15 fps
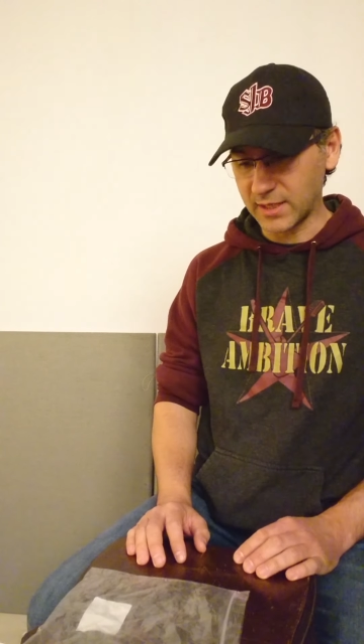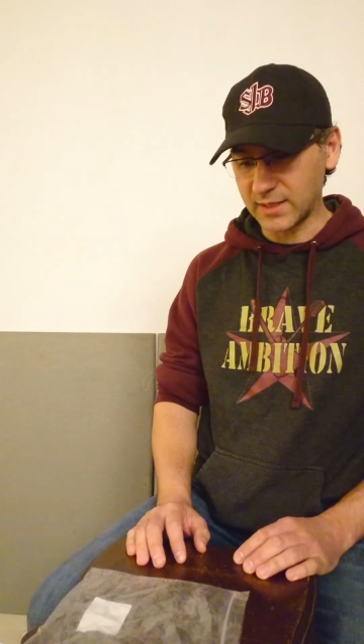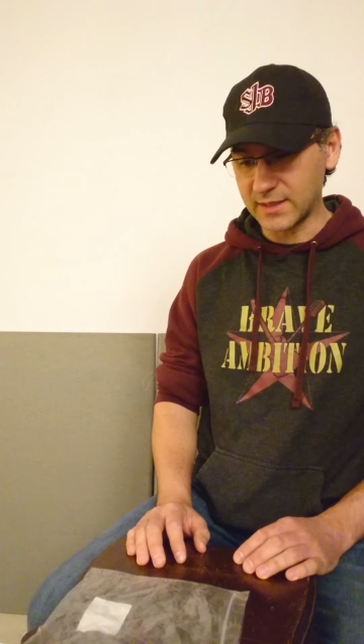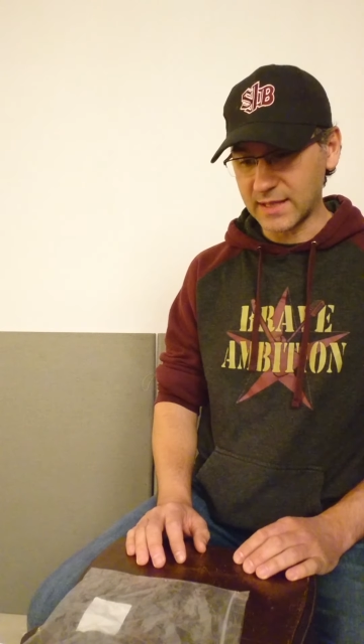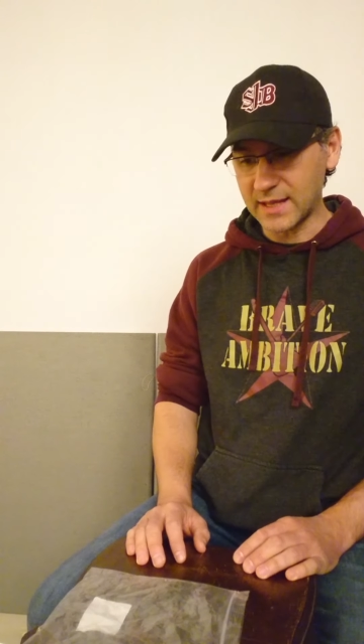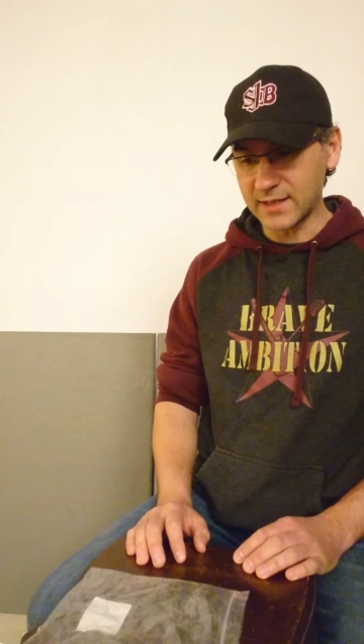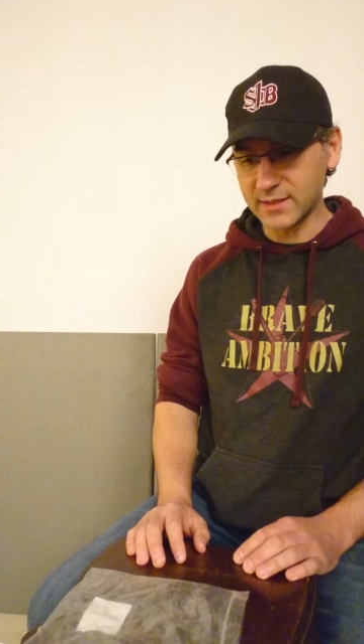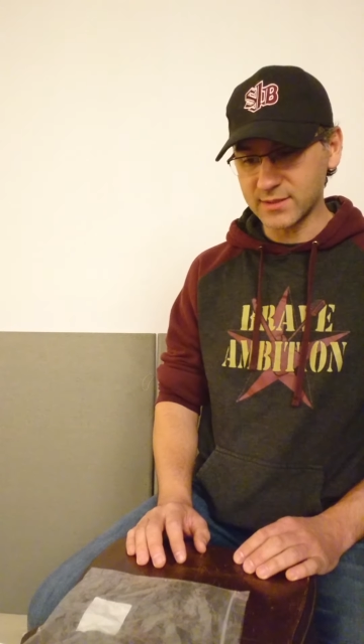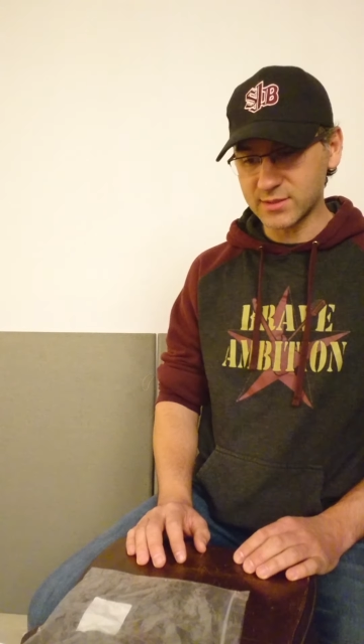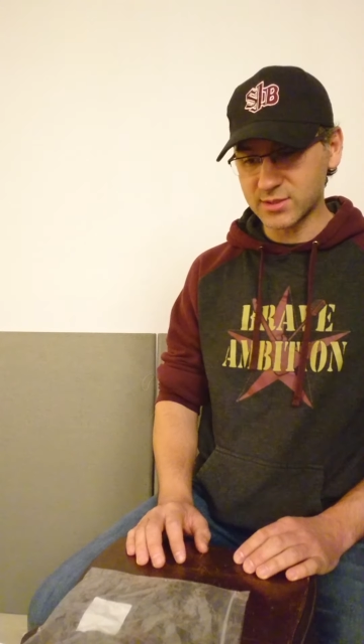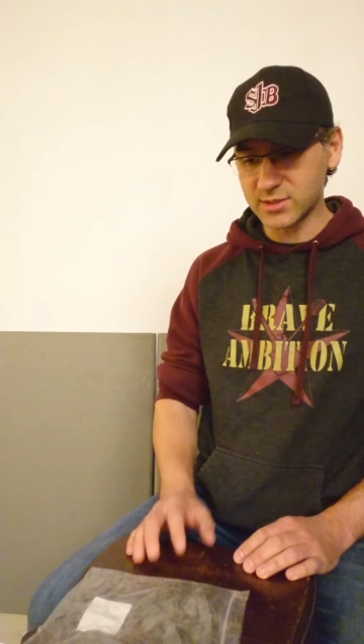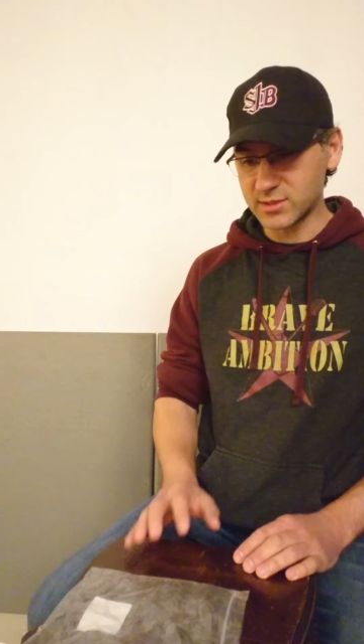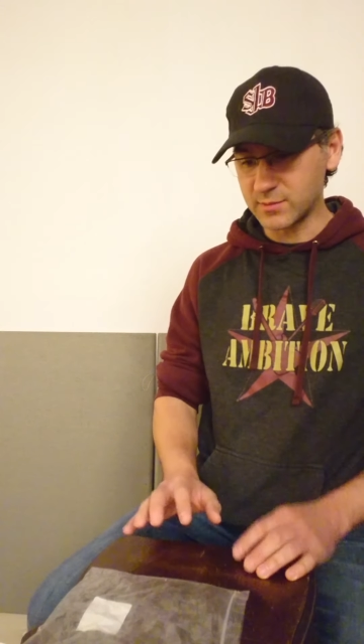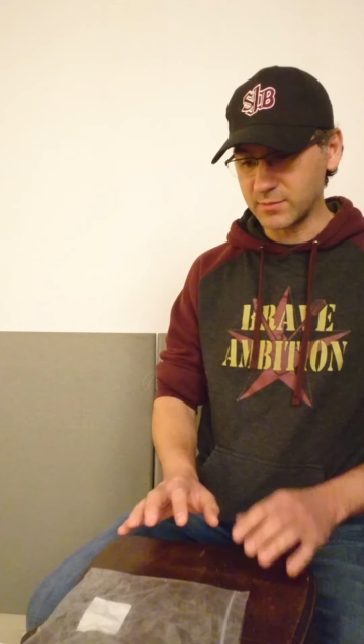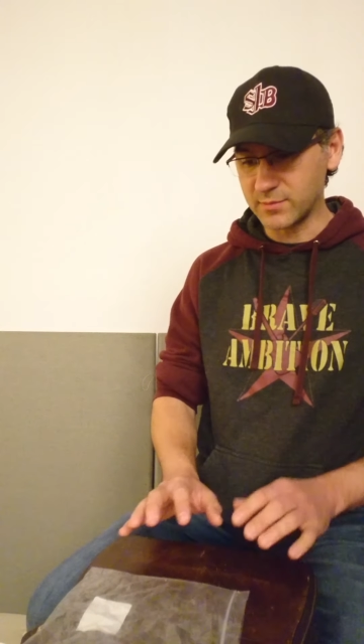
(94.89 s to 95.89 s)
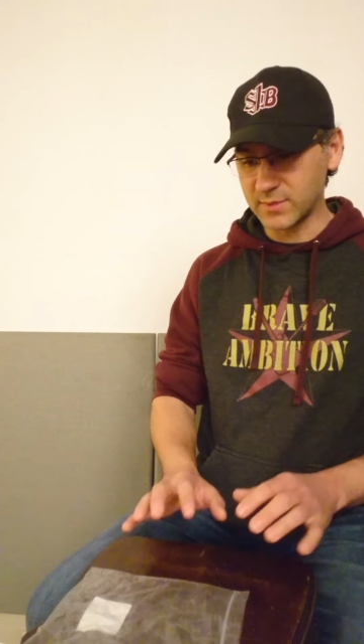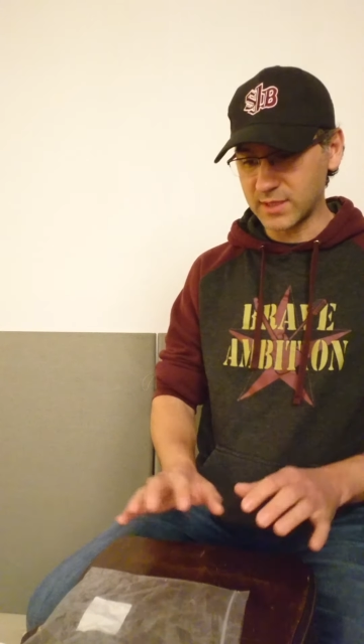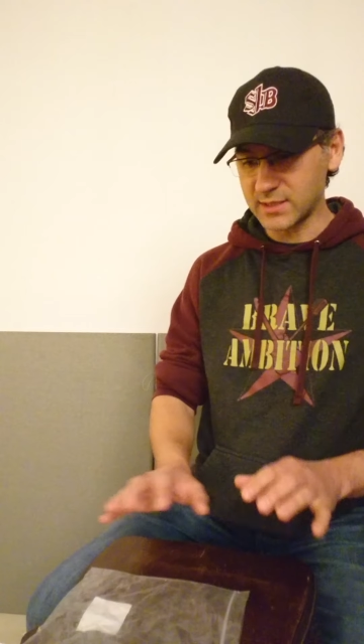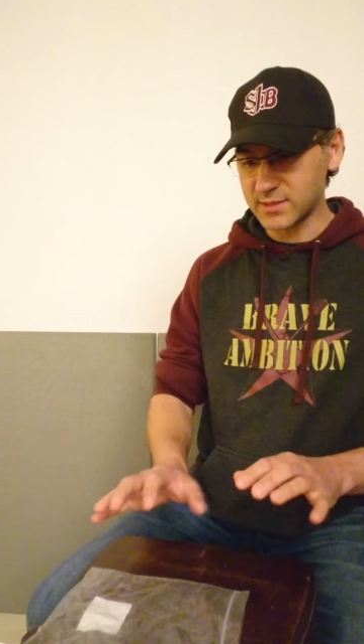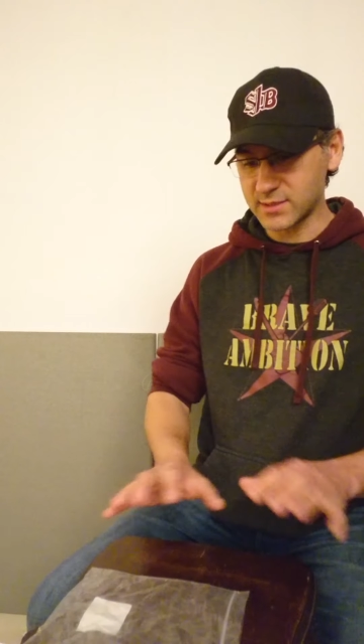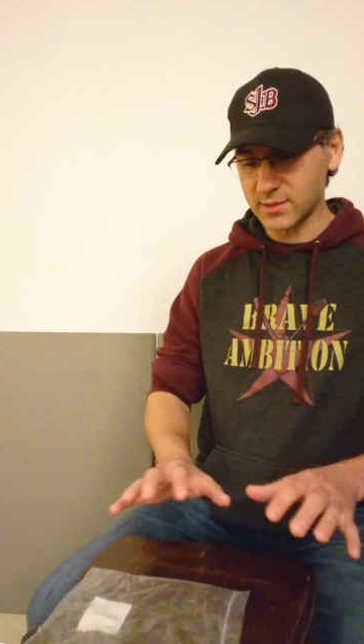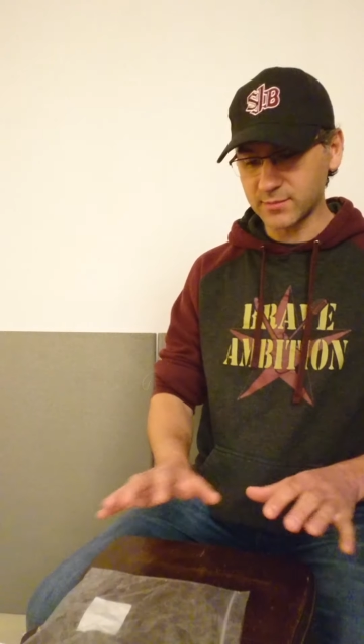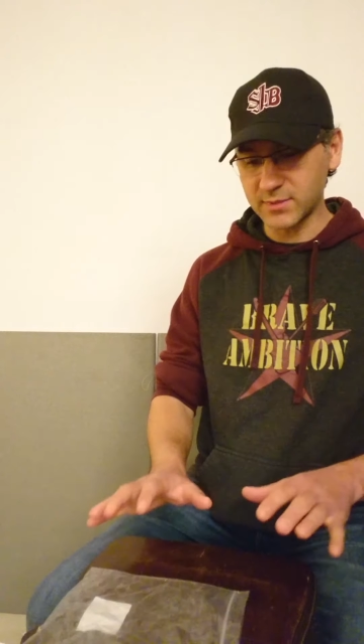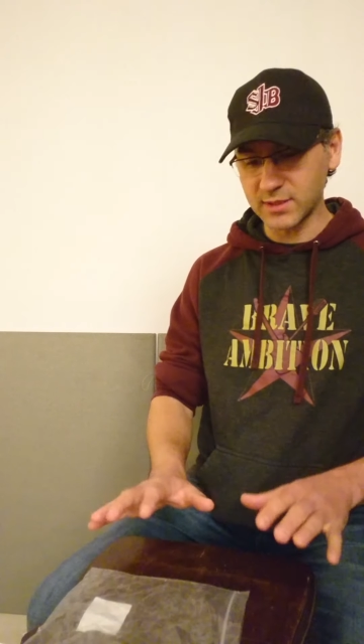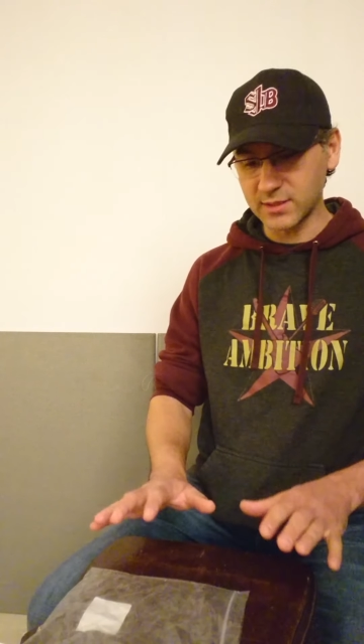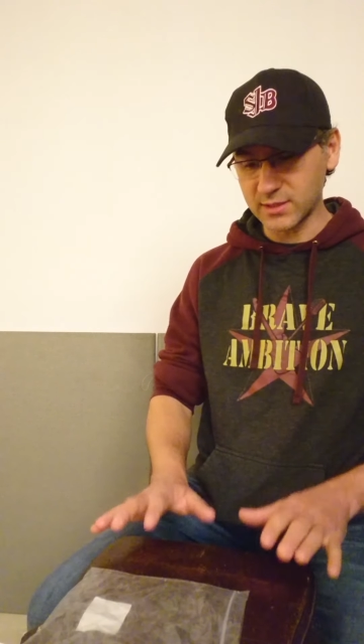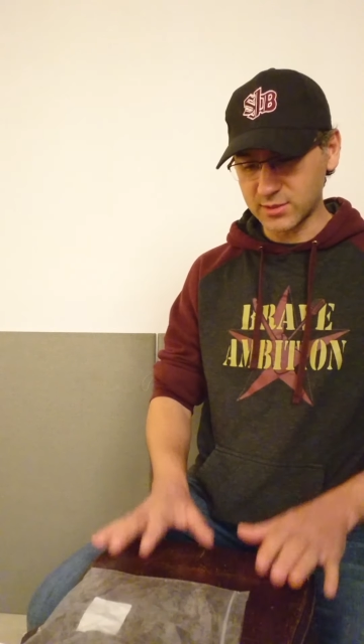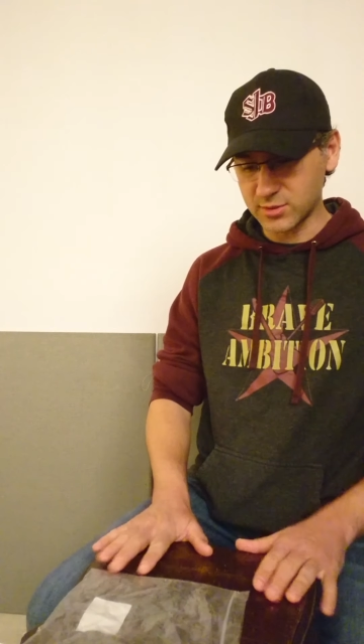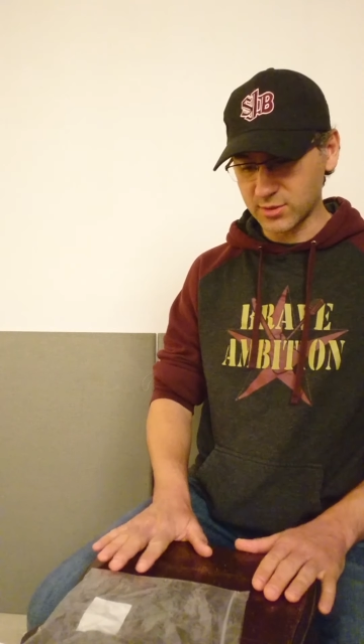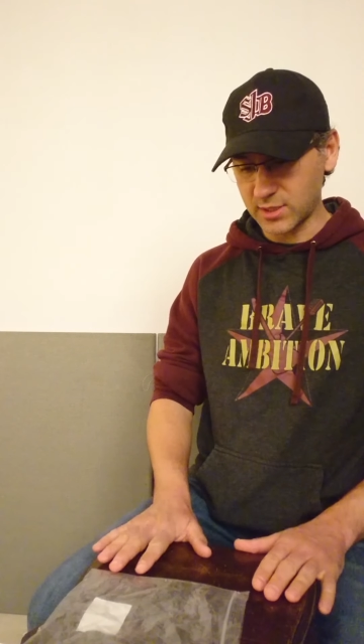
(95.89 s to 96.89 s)
and that is just to get something
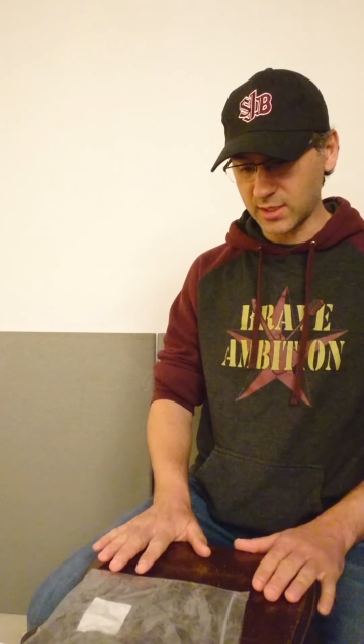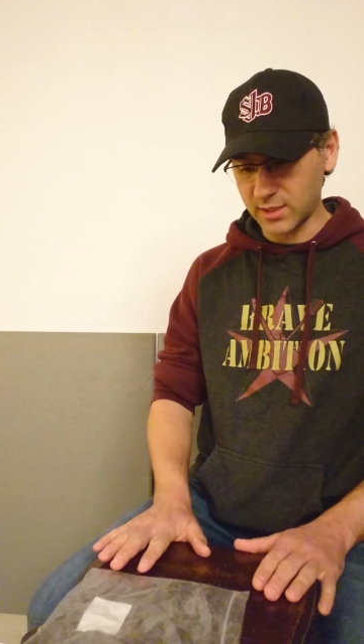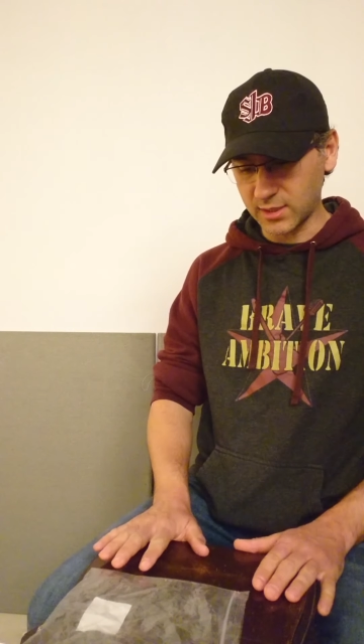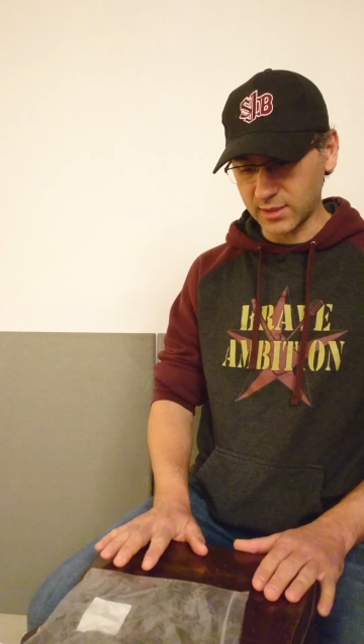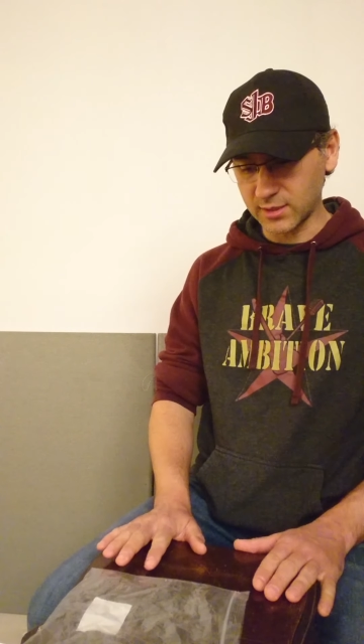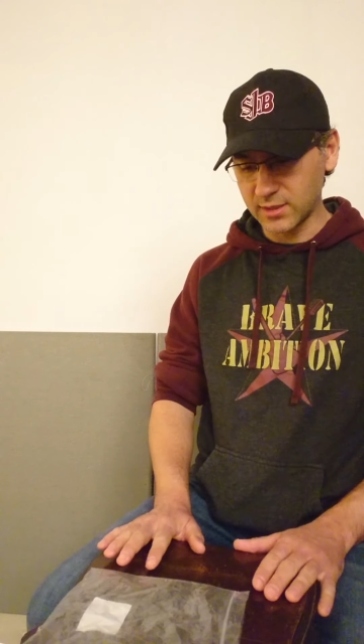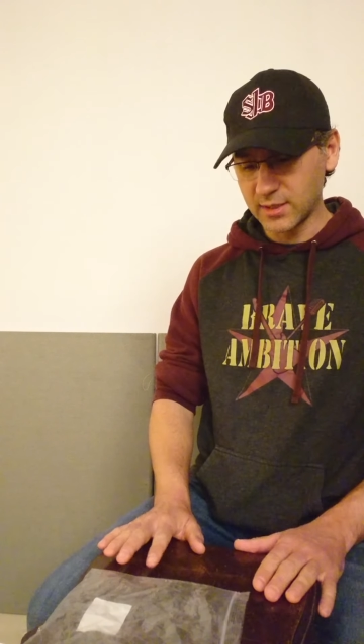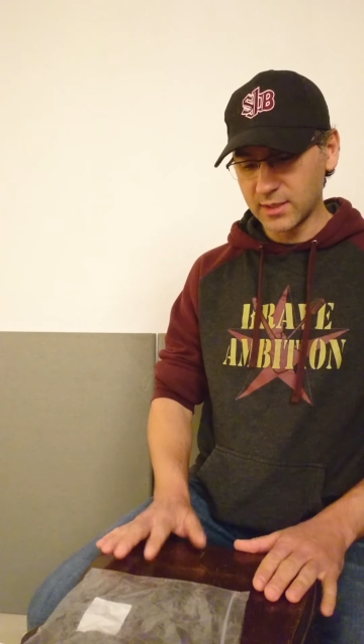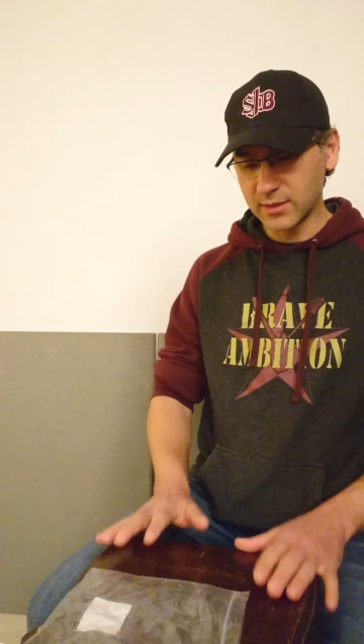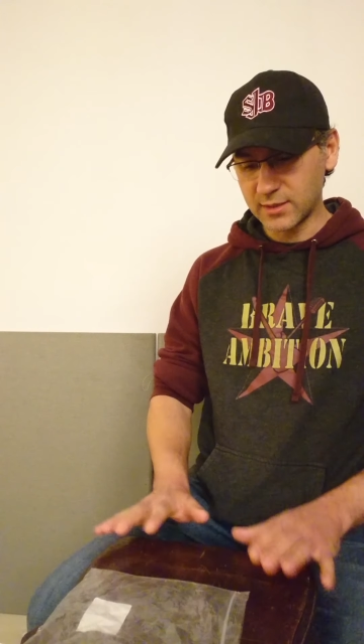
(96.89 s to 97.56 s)
that you're hitting